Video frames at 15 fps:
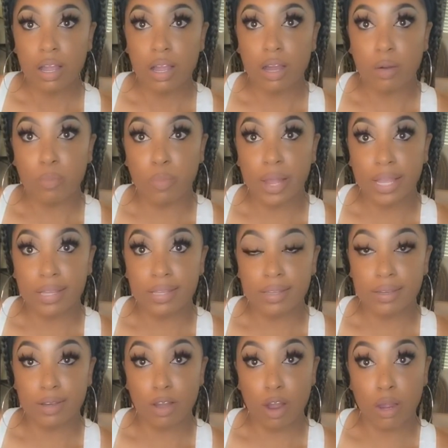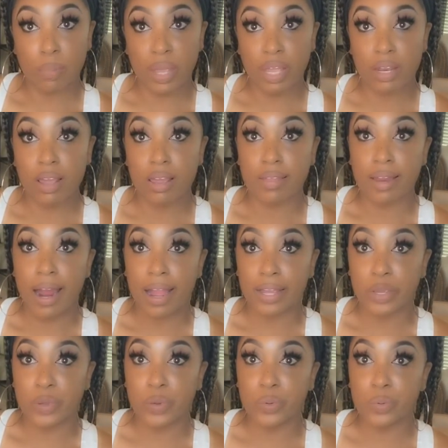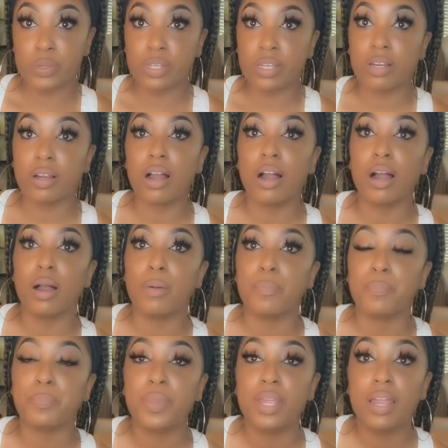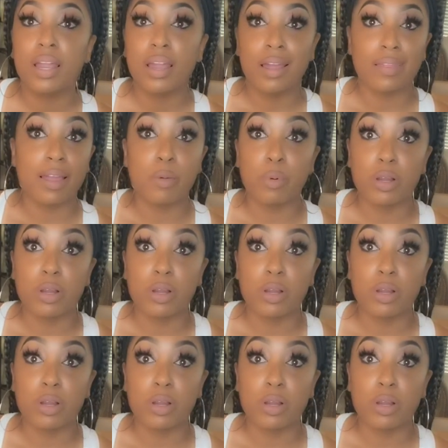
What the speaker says: waist garment that I use that works